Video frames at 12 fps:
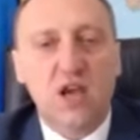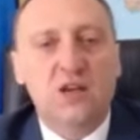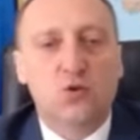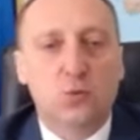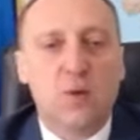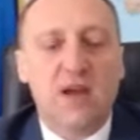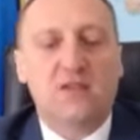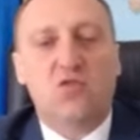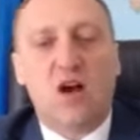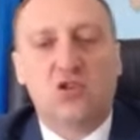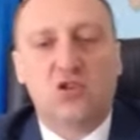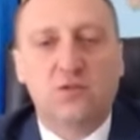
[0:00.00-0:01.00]
to ban
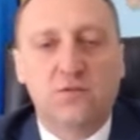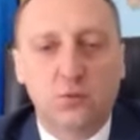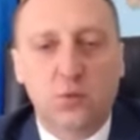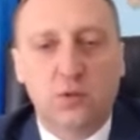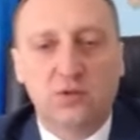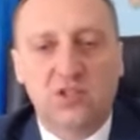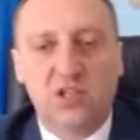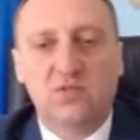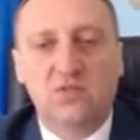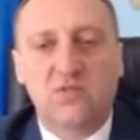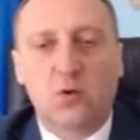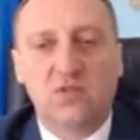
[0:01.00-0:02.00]
Russian football
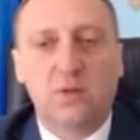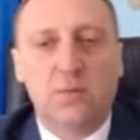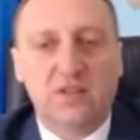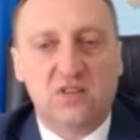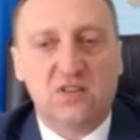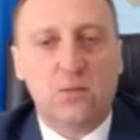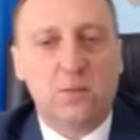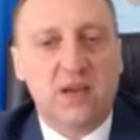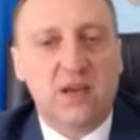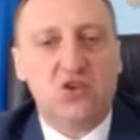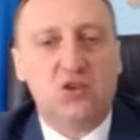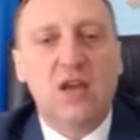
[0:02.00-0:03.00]
teams from the
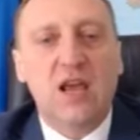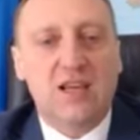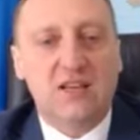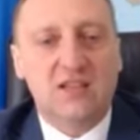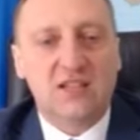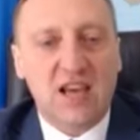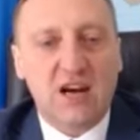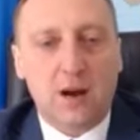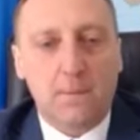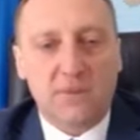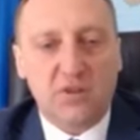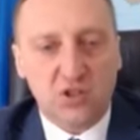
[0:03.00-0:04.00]
participation in their
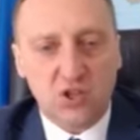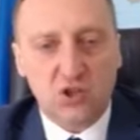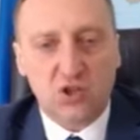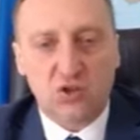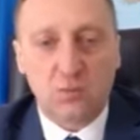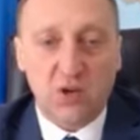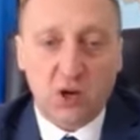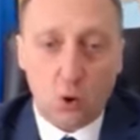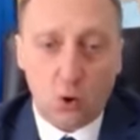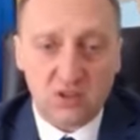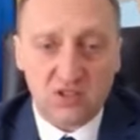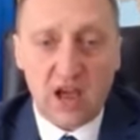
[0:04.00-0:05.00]
competitions
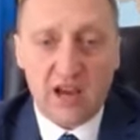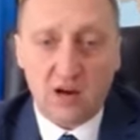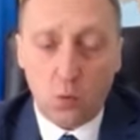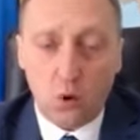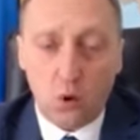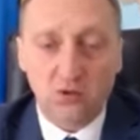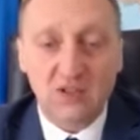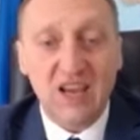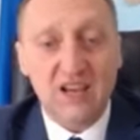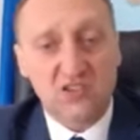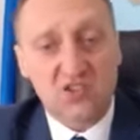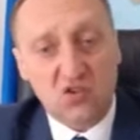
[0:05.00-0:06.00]
because, I quote,
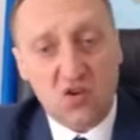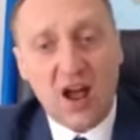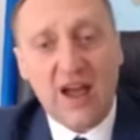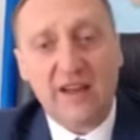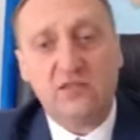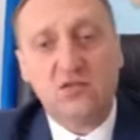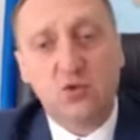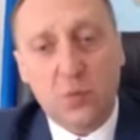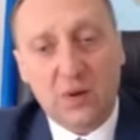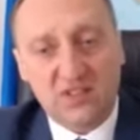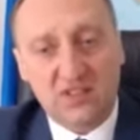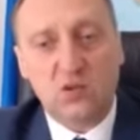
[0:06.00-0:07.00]
the right to
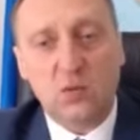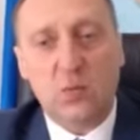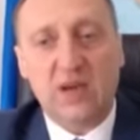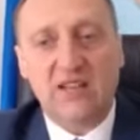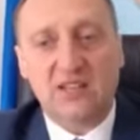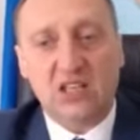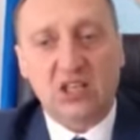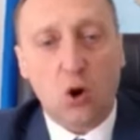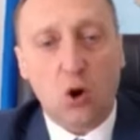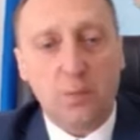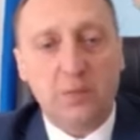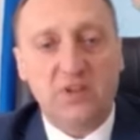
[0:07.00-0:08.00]
participate in
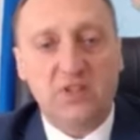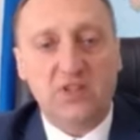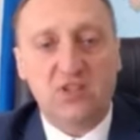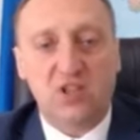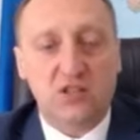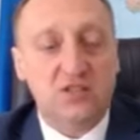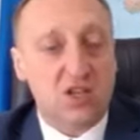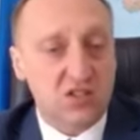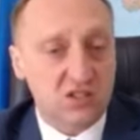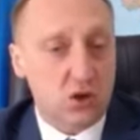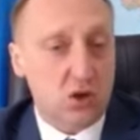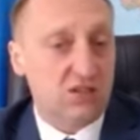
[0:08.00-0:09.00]
competitions
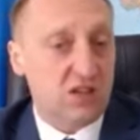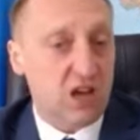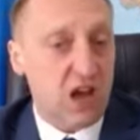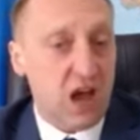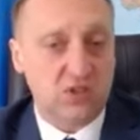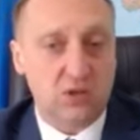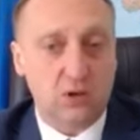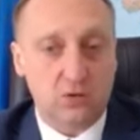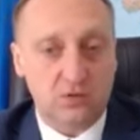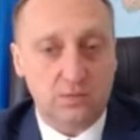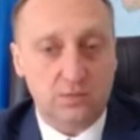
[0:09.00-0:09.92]
is not absolute.